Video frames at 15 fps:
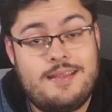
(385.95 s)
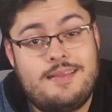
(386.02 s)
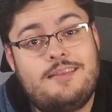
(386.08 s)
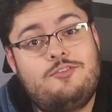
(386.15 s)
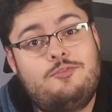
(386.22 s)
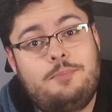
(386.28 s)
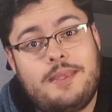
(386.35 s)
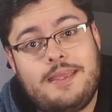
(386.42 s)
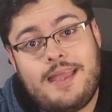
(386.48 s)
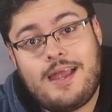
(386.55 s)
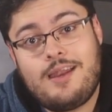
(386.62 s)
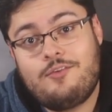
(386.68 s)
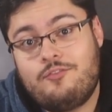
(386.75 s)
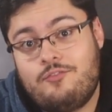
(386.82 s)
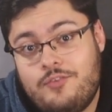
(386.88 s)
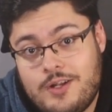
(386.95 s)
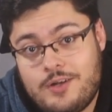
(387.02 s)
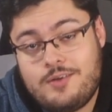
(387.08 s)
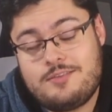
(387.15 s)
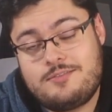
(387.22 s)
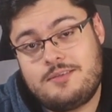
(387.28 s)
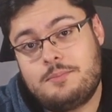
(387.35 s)
This play had a
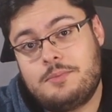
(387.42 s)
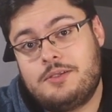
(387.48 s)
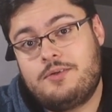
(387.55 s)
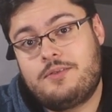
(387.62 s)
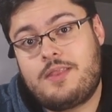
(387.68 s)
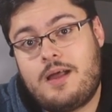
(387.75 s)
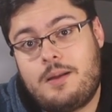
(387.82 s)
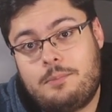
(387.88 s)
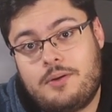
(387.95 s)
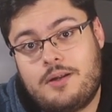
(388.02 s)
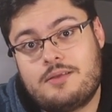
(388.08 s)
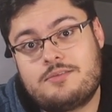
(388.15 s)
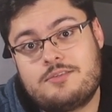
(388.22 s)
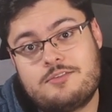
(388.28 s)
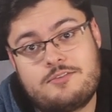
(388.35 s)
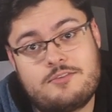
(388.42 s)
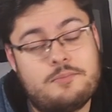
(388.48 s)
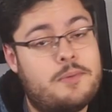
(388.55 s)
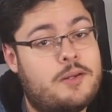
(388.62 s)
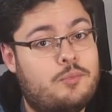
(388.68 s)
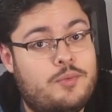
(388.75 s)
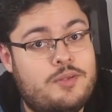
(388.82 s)
very similar thought process to
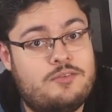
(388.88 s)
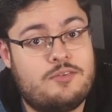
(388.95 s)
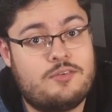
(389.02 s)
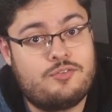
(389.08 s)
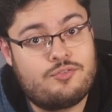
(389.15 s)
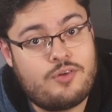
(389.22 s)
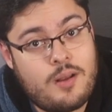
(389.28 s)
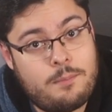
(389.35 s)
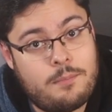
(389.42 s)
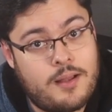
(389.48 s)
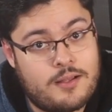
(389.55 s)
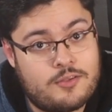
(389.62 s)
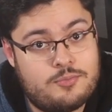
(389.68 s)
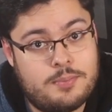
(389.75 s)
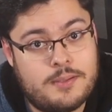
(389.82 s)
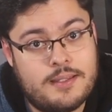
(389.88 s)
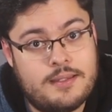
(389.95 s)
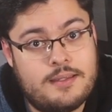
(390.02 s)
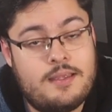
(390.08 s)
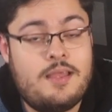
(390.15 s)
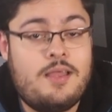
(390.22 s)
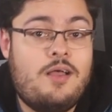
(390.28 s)
my recent Dropbox play.